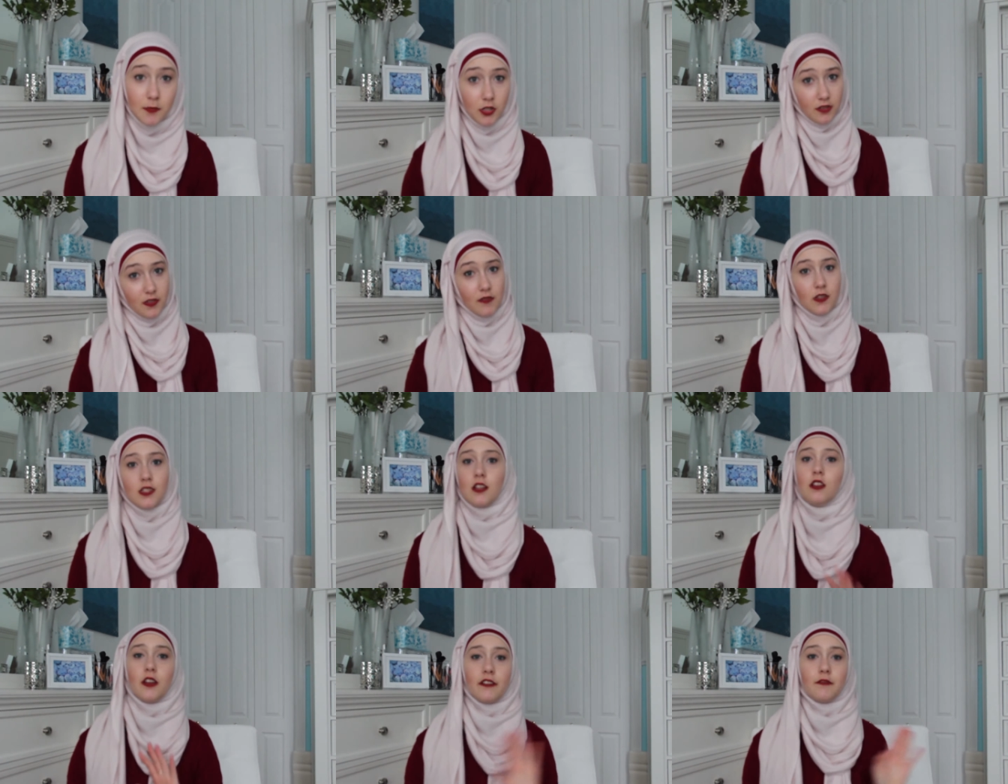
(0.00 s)
beauty favorite that a
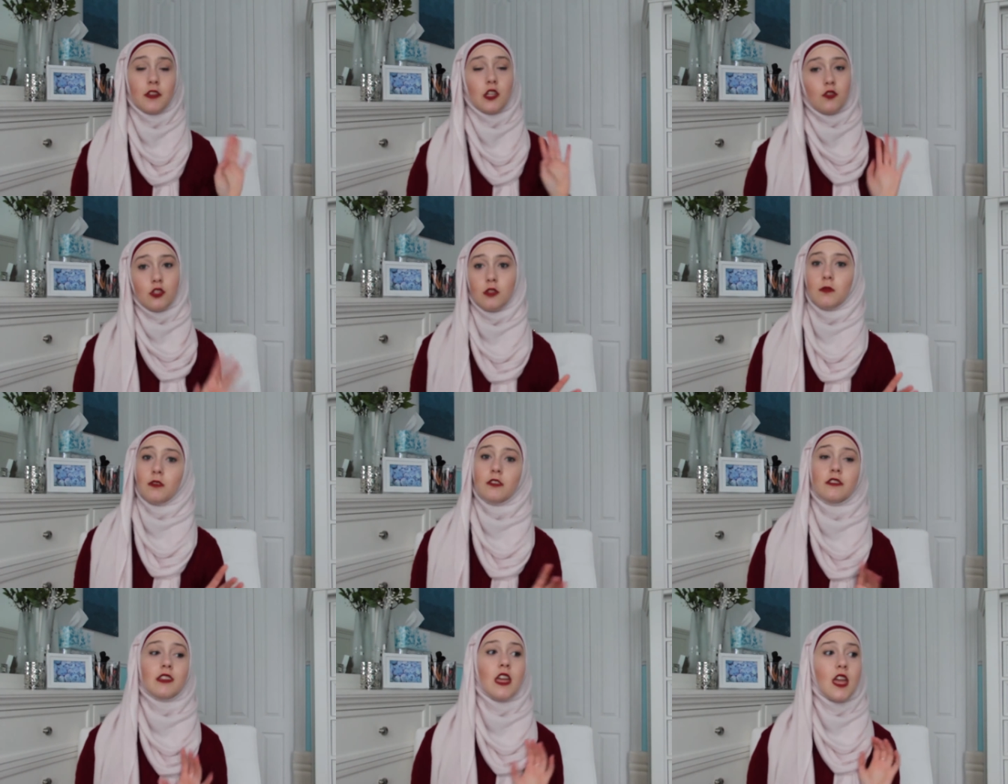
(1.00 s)
lot of
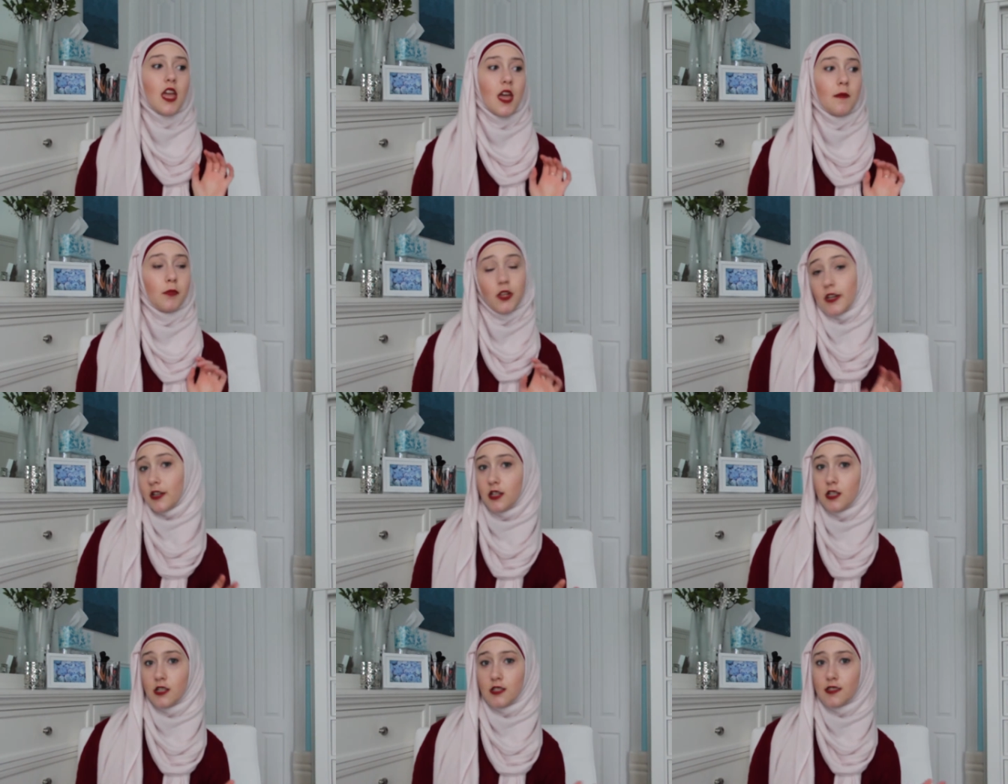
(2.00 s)
YouTubers,
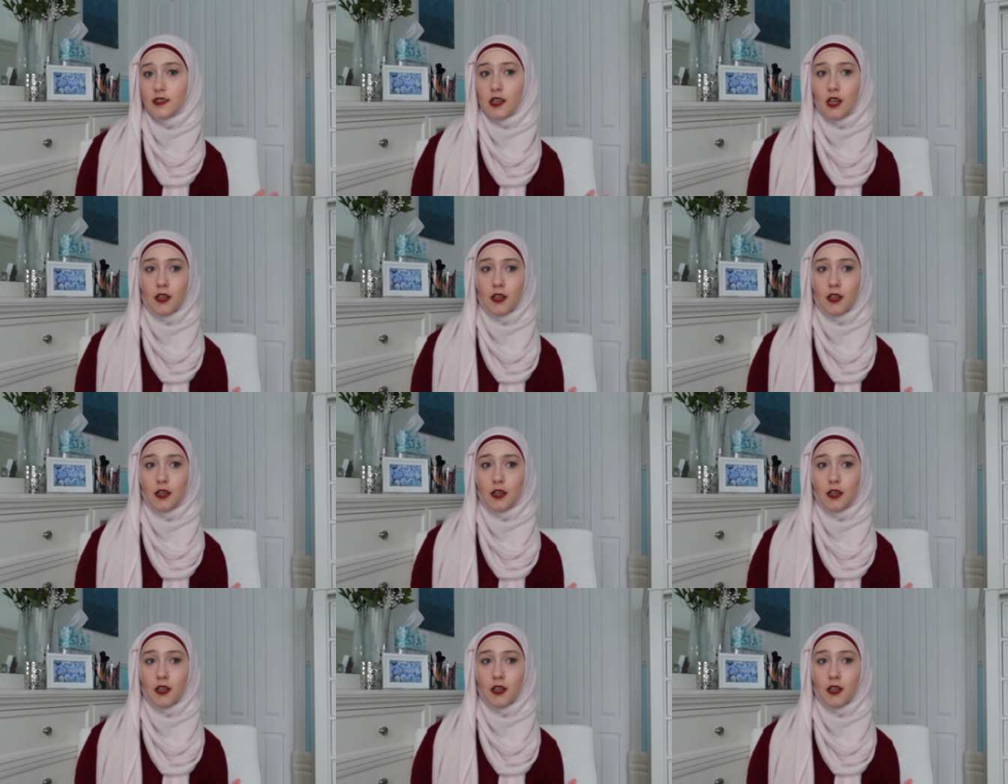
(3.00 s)
bloggers